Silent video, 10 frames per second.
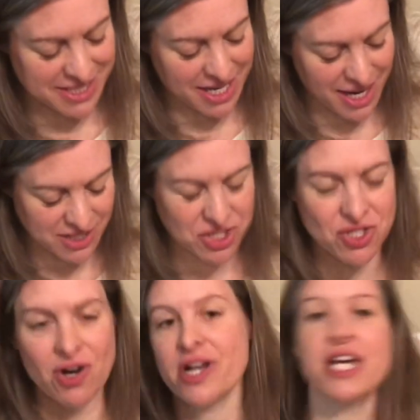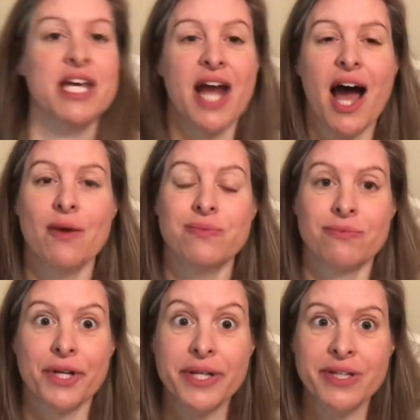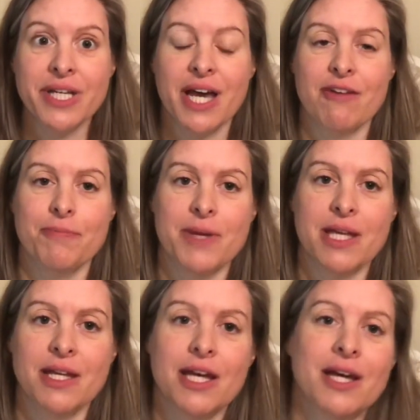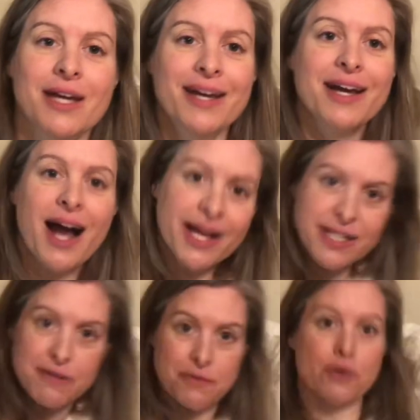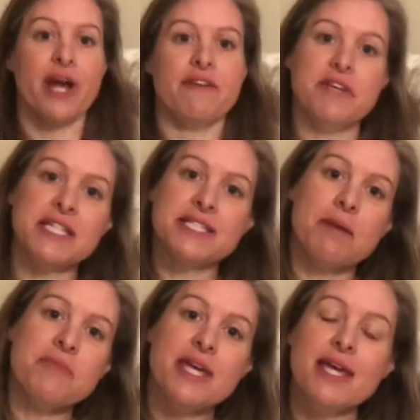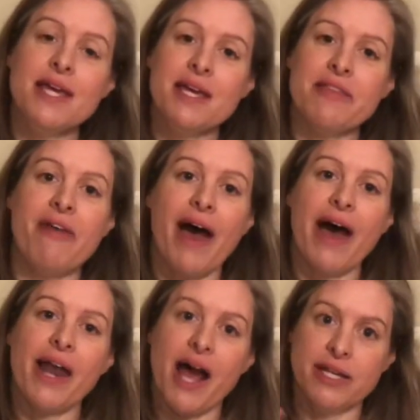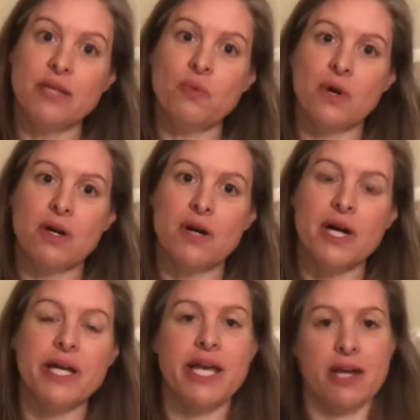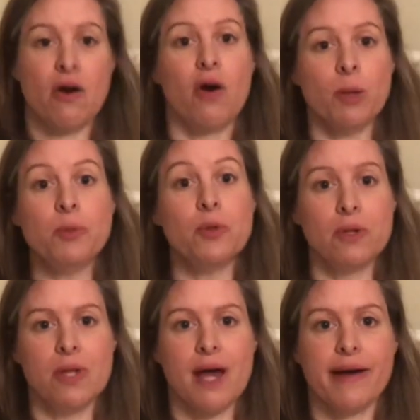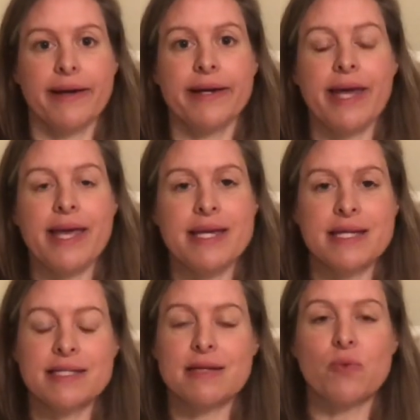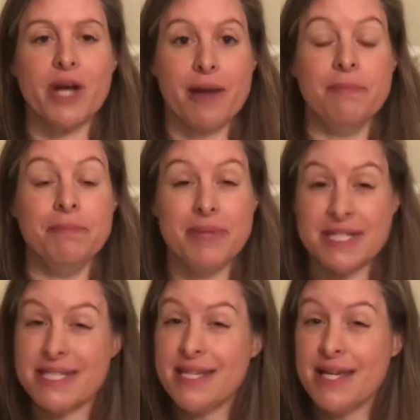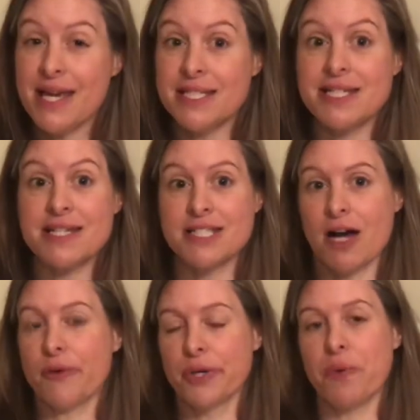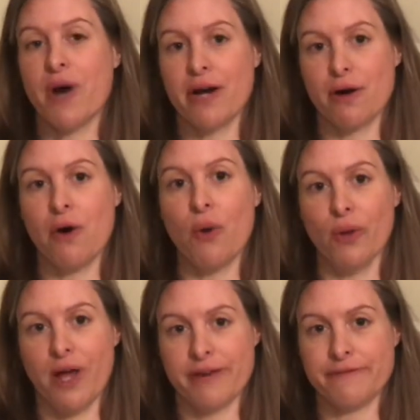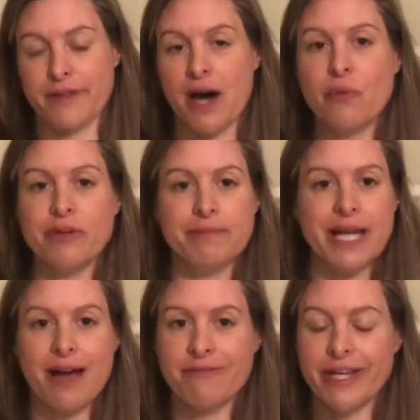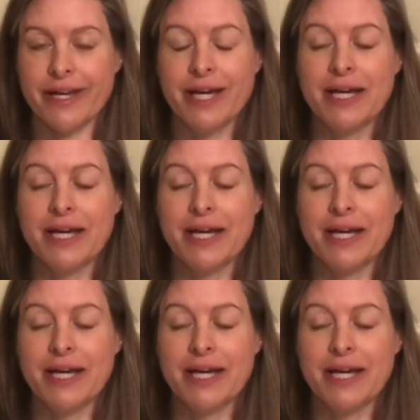that I started, I really have been kind of craving something that I can work on in carpool line and when I'm busy and does not require a whole lot of thought. We've been having